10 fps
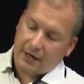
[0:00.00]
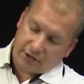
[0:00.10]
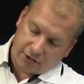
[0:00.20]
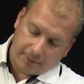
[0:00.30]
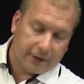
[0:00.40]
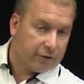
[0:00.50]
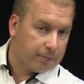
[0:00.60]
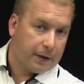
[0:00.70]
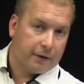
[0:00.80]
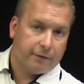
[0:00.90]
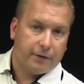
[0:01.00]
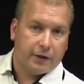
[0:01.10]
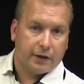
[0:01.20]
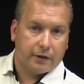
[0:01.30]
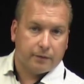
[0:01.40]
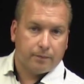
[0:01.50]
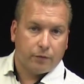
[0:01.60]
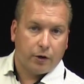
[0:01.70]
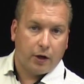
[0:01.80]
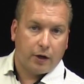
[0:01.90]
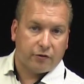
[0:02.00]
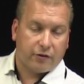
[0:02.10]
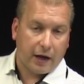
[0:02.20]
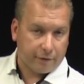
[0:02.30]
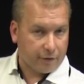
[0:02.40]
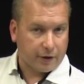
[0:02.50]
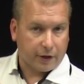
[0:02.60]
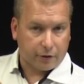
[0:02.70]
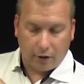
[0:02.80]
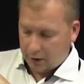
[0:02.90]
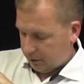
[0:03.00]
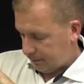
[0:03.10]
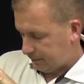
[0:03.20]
and actually make this pan fit in a stock front end car.